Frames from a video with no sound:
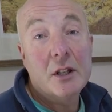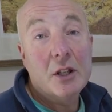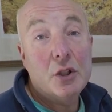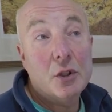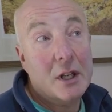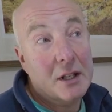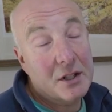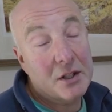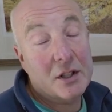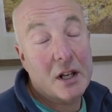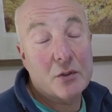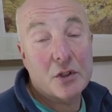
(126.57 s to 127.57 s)
You get
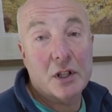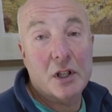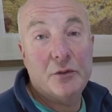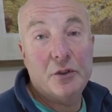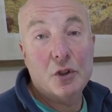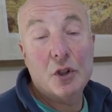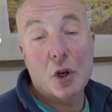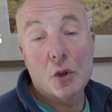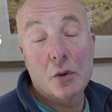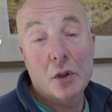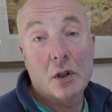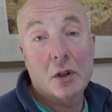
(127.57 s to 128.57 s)
discounts if you
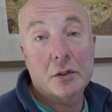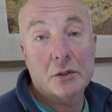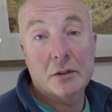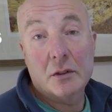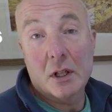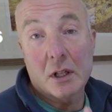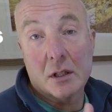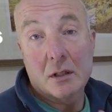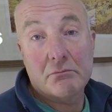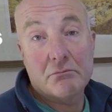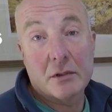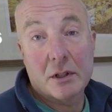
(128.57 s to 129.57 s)
go on
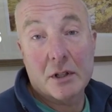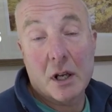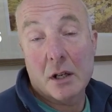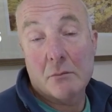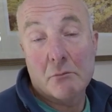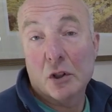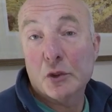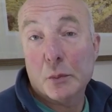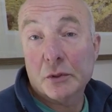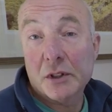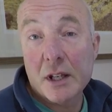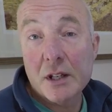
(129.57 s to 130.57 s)
multiple
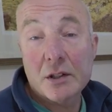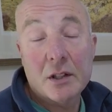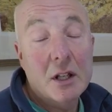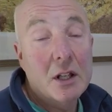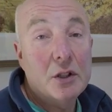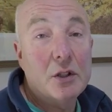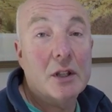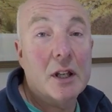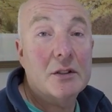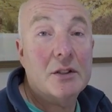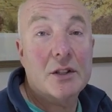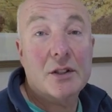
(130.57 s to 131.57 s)
days. You
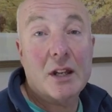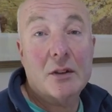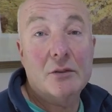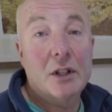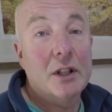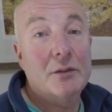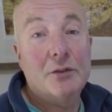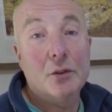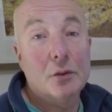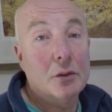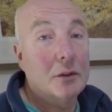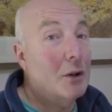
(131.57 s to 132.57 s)
get discount if
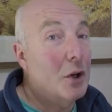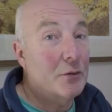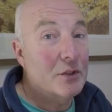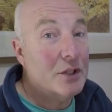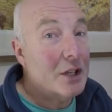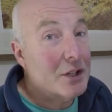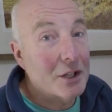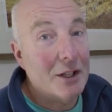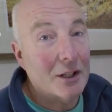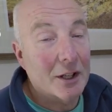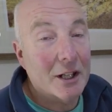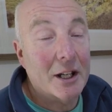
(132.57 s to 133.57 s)
you're over 60
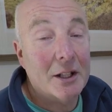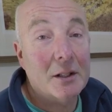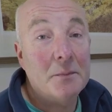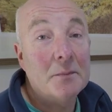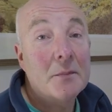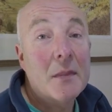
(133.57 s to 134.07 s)
like I am.